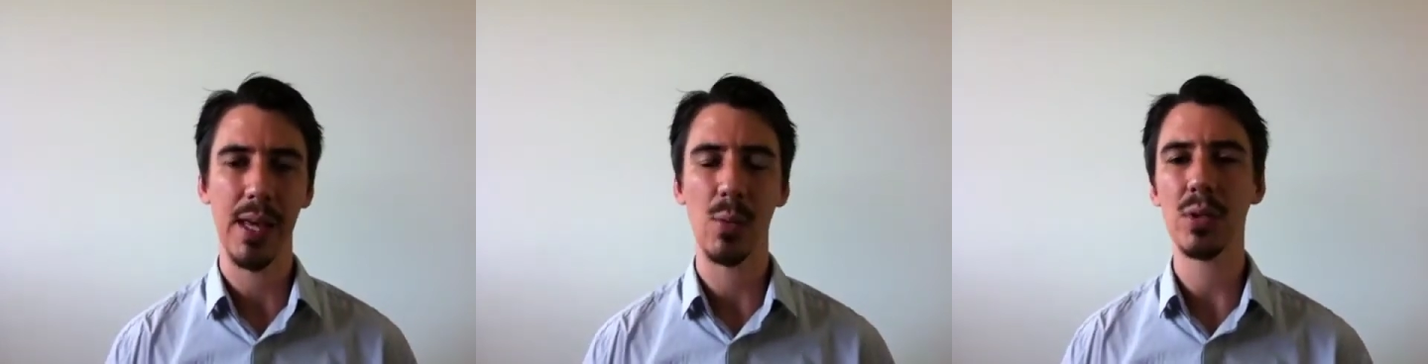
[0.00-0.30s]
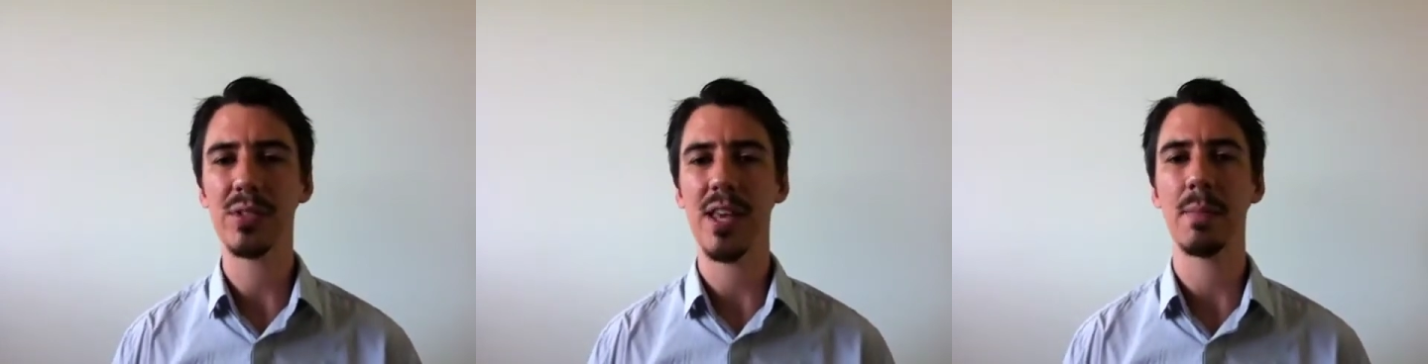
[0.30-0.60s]
Now,
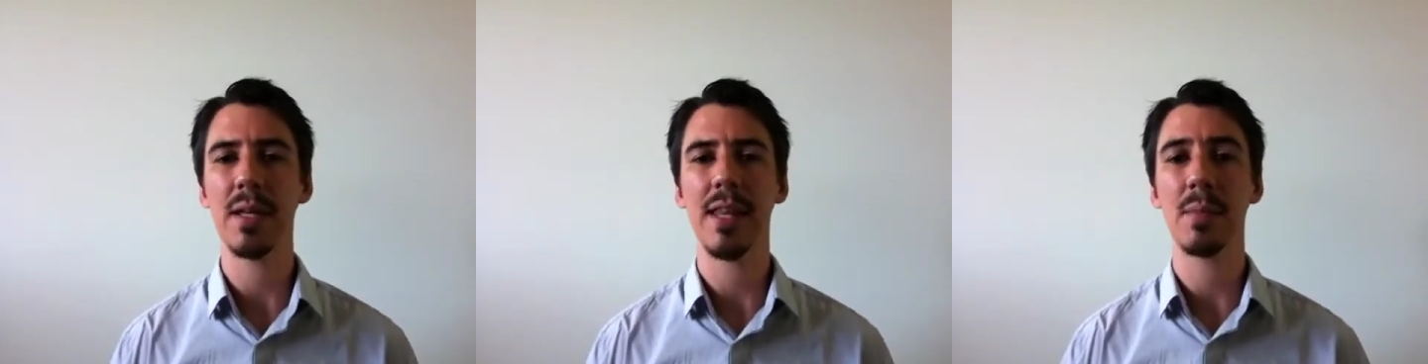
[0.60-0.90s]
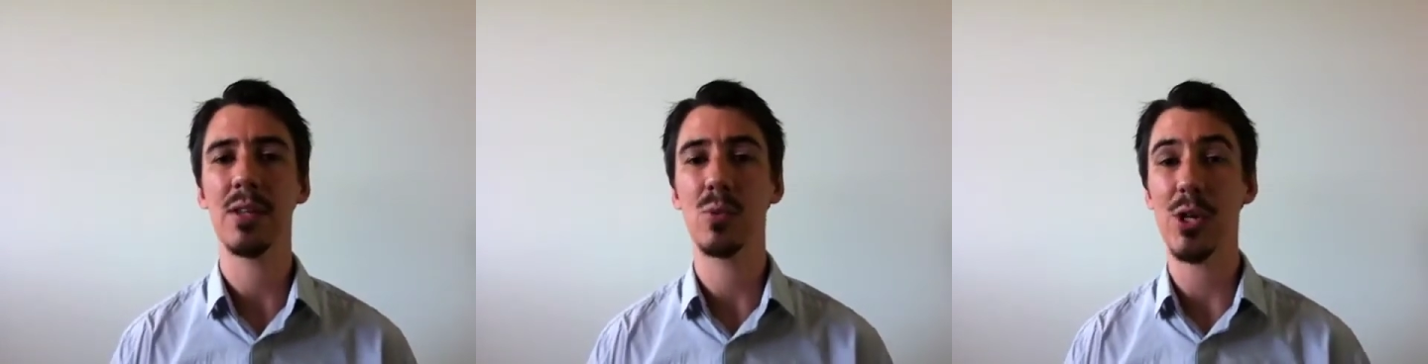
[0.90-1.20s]
what does that mean?
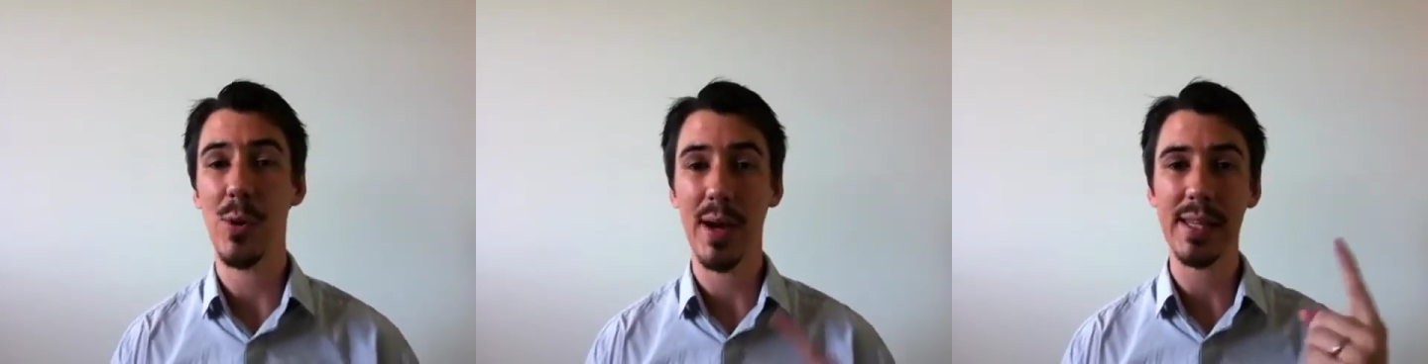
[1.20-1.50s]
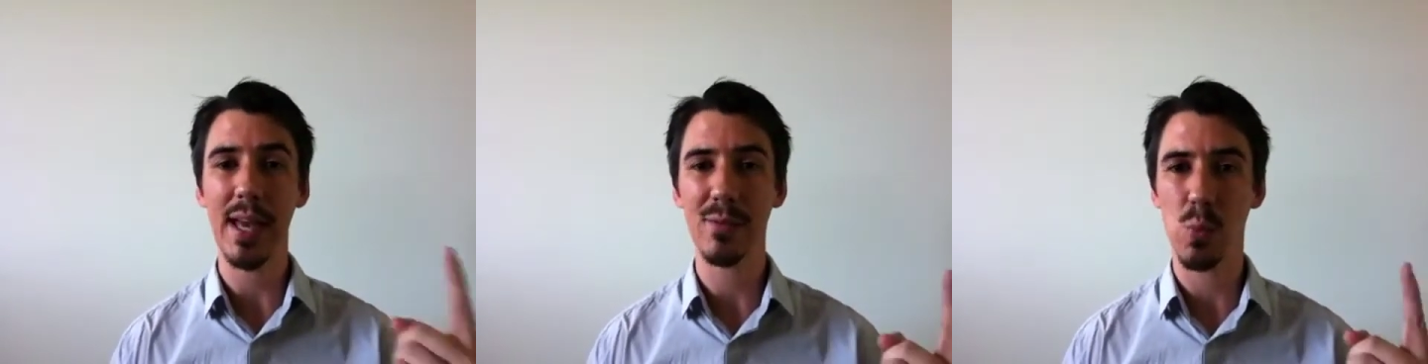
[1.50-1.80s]
That means when you
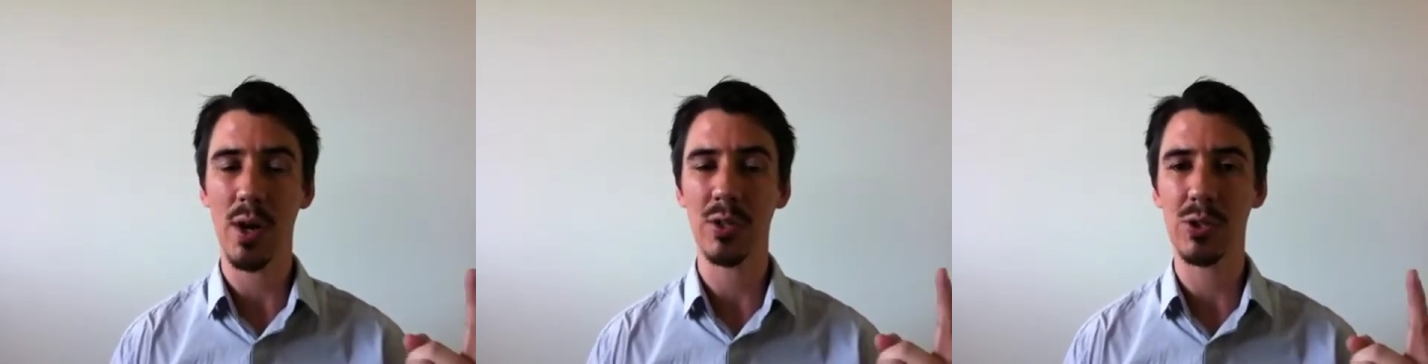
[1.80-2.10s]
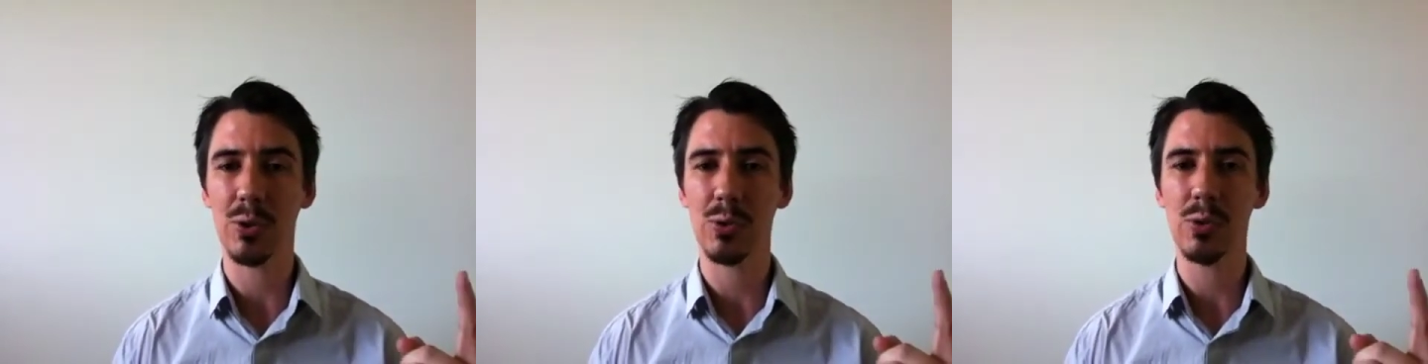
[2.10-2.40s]
only have one
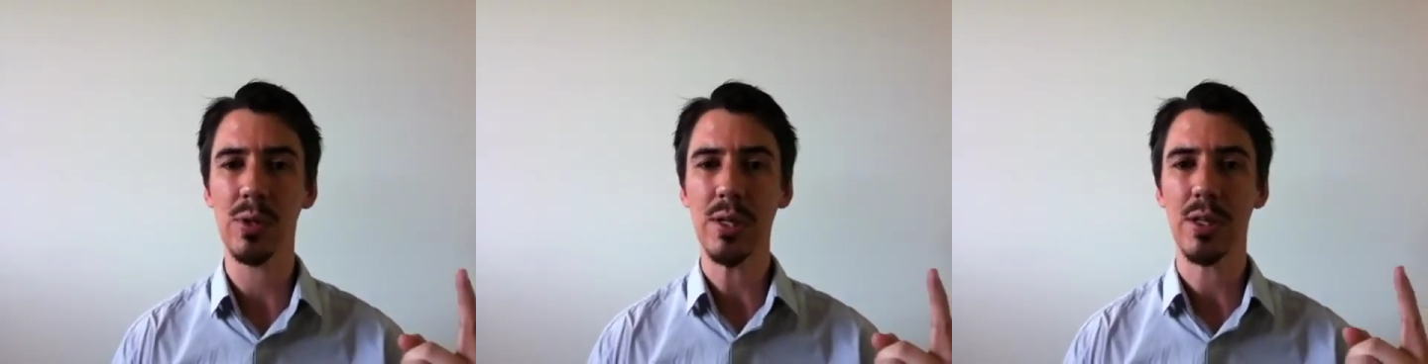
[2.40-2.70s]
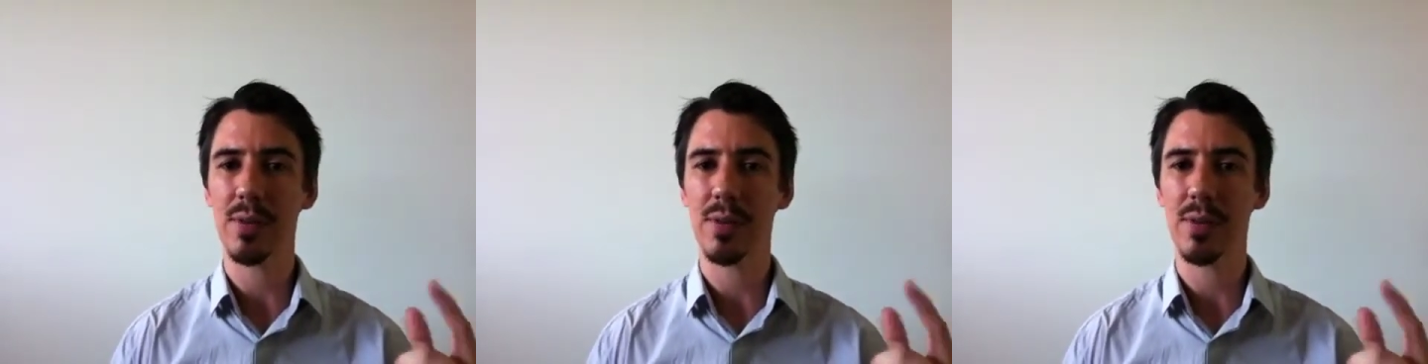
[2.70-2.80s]
tool,